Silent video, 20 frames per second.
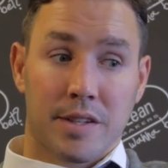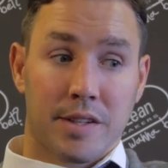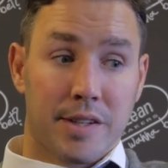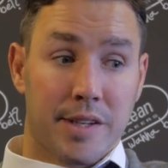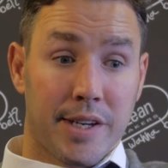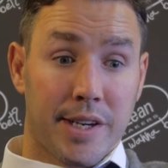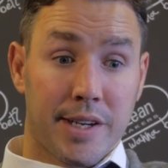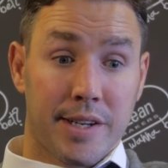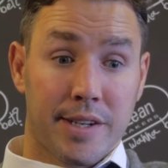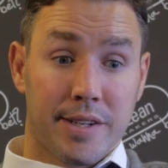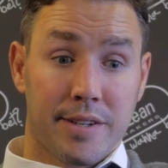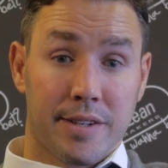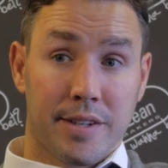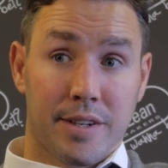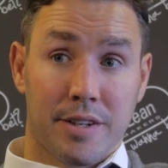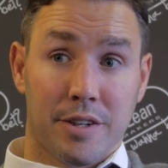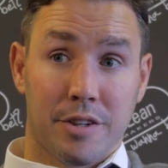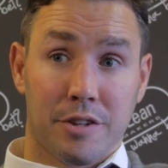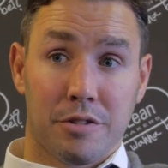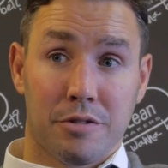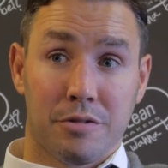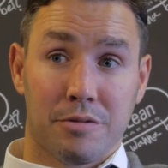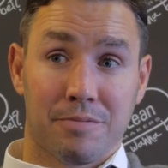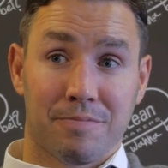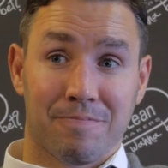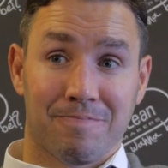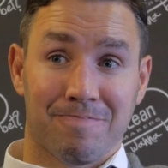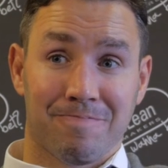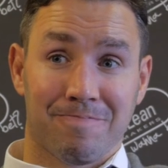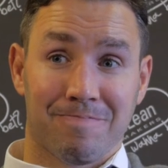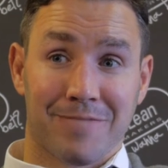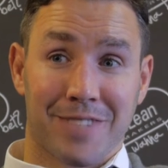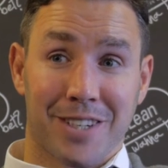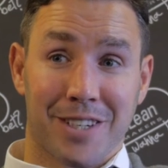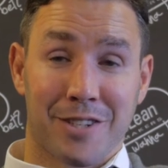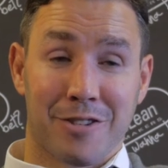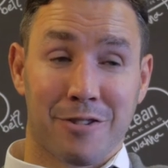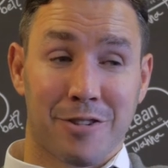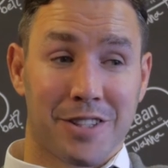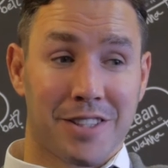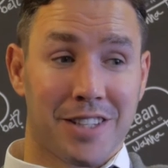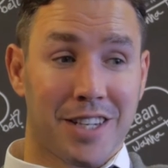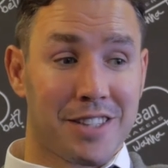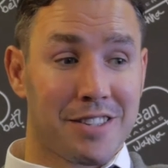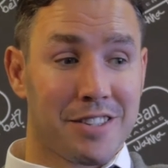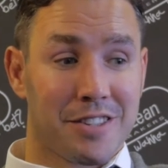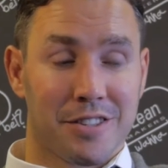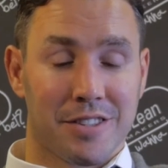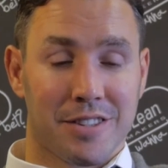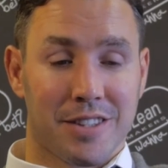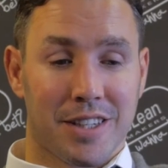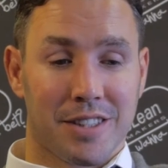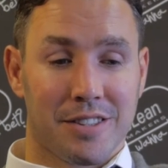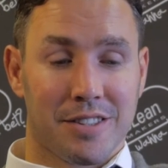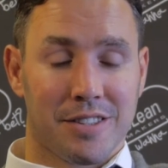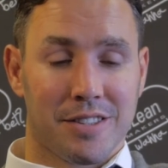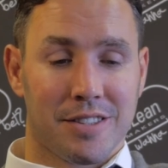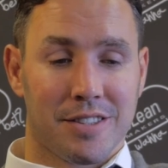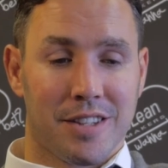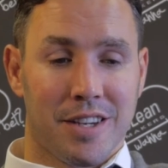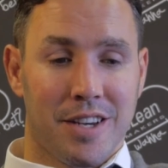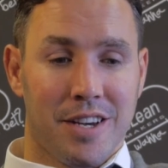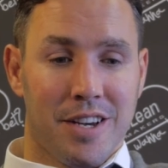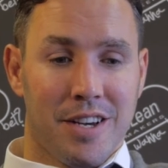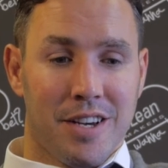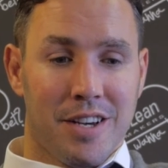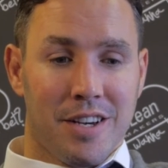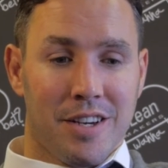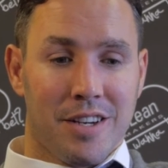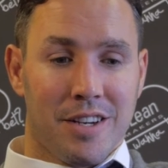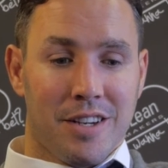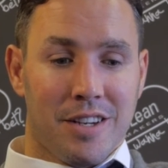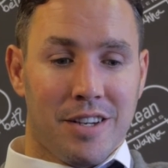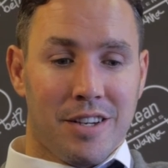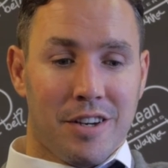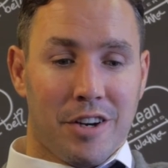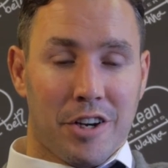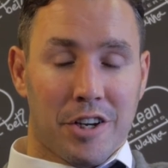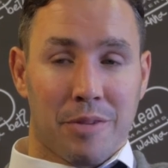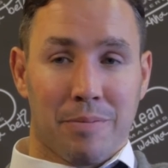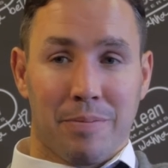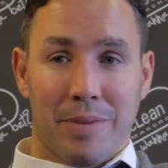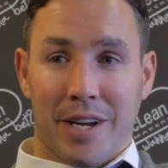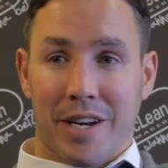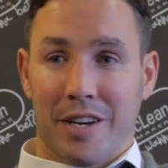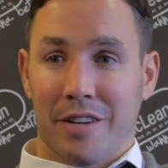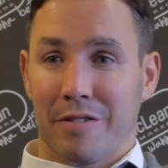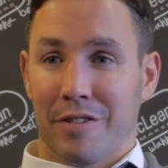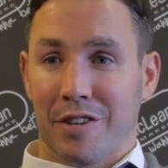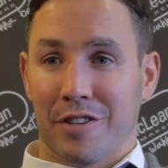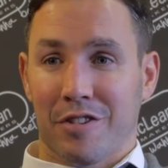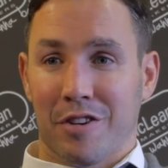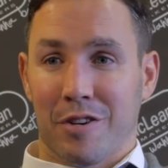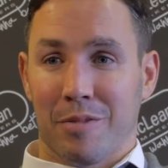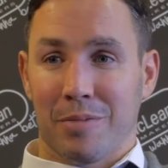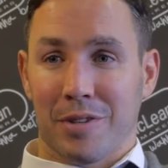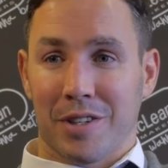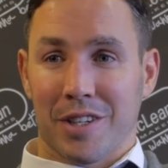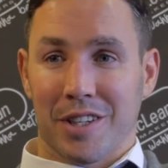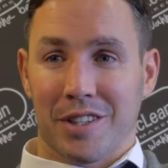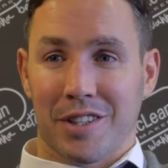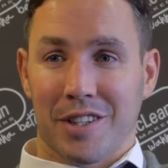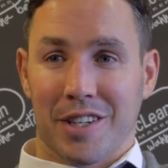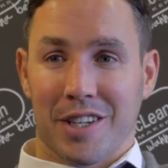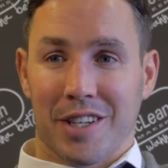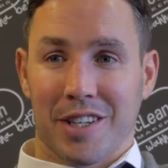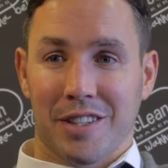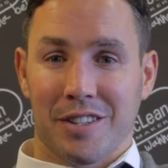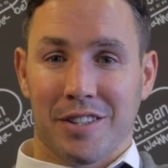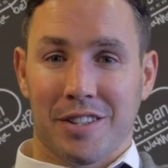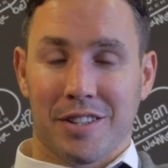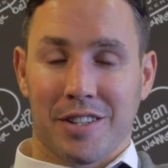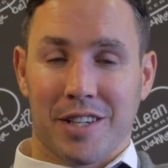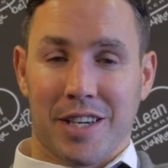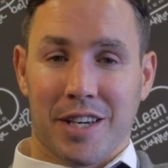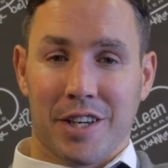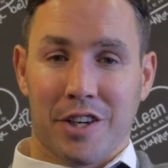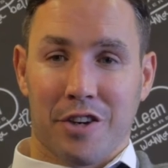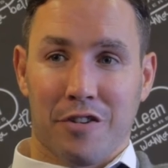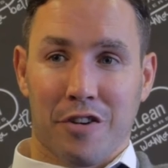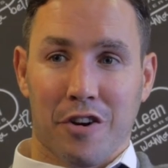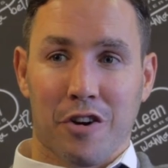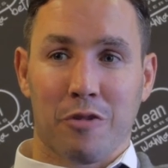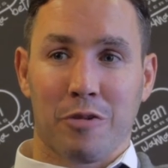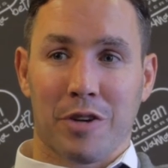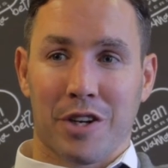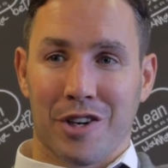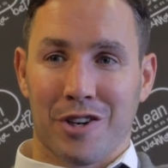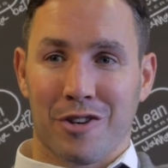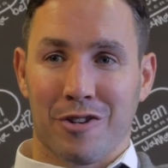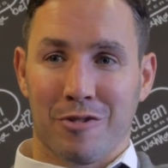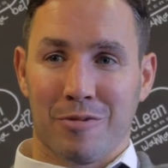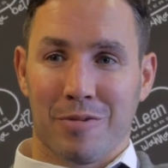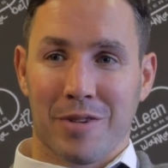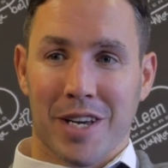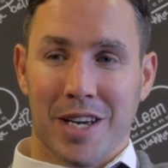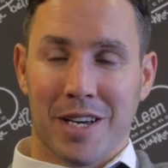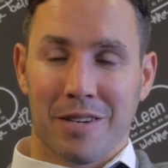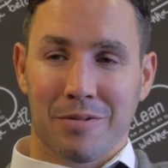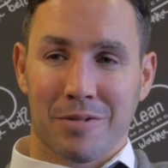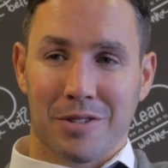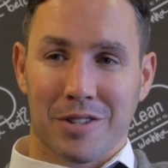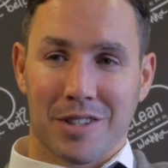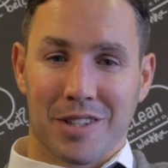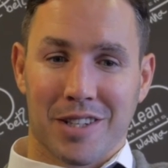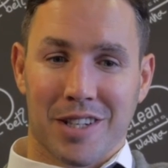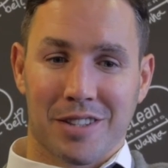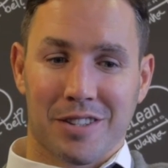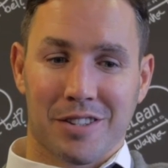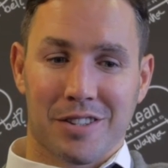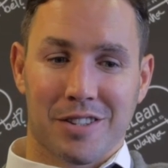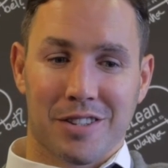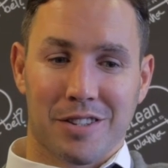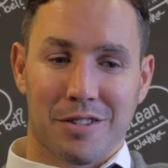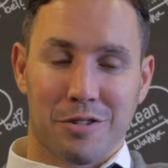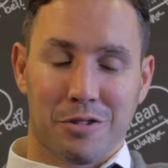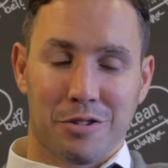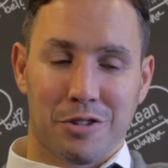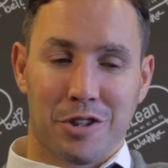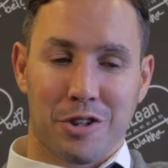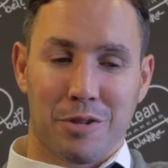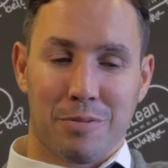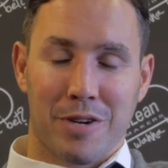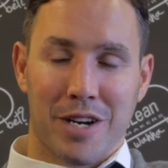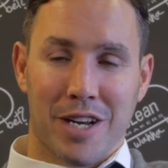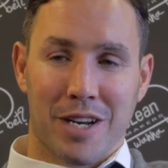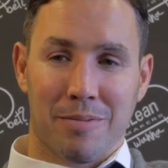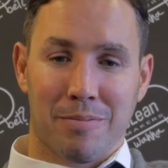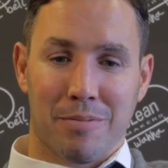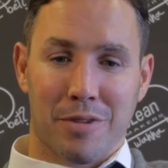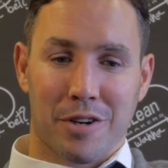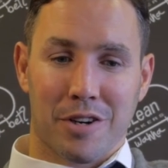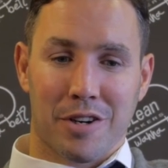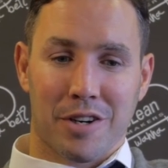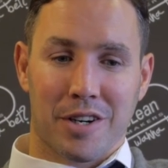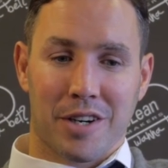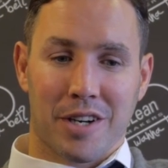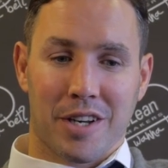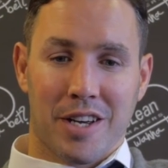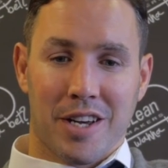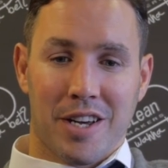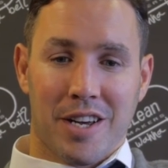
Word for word: Yeah, I know. I know it. That's, that's how competitive this competition is. Uh, you've got to win your home games, and that's those are your bread and butter. And